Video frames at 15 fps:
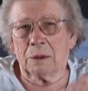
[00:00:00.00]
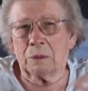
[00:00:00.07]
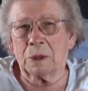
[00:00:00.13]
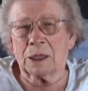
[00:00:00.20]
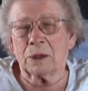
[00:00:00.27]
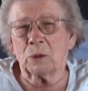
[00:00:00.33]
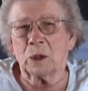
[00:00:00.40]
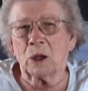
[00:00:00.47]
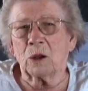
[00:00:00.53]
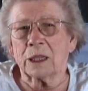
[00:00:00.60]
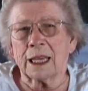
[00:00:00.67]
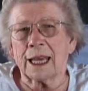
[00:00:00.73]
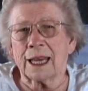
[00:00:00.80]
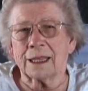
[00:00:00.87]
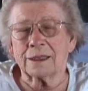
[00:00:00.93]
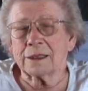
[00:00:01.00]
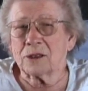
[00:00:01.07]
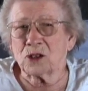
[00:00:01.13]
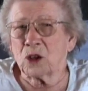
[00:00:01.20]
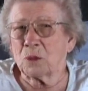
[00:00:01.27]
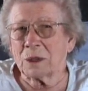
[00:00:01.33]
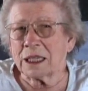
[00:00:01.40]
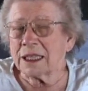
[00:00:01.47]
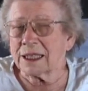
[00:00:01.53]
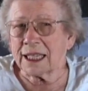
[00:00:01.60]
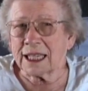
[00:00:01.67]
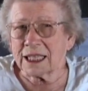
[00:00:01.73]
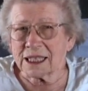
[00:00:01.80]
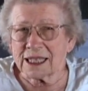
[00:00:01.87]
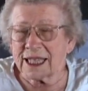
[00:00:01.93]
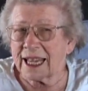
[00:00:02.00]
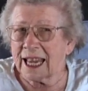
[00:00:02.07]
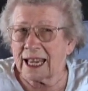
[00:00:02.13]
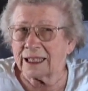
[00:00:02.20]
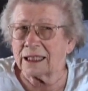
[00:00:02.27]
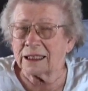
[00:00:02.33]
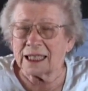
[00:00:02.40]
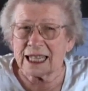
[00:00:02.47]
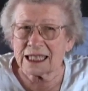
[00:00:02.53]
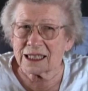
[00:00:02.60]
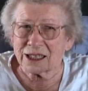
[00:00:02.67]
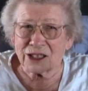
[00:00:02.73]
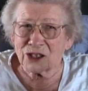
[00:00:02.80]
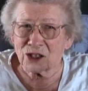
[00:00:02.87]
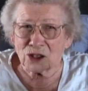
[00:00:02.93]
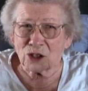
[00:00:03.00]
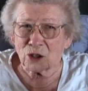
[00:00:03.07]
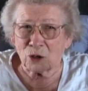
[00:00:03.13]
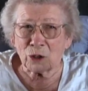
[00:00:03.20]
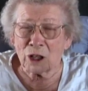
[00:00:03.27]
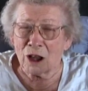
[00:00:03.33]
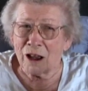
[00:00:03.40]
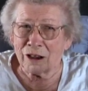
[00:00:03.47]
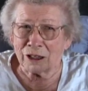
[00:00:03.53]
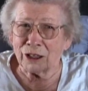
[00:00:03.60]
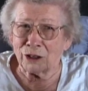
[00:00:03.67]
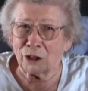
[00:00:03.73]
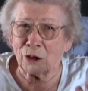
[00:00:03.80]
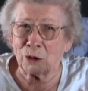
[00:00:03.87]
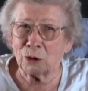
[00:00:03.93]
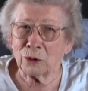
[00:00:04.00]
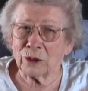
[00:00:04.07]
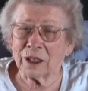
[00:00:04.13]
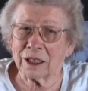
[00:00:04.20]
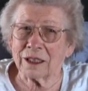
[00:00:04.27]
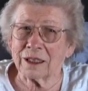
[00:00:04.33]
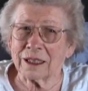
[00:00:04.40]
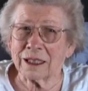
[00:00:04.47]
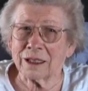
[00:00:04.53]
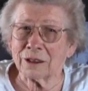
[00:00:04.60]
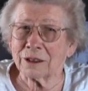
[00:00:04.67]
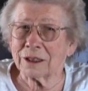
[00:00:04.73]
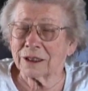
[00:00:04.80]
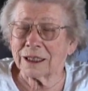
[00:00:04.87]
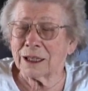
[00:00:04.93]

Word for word: But we only had so many tickets, and they had to last us so long, you know, that it,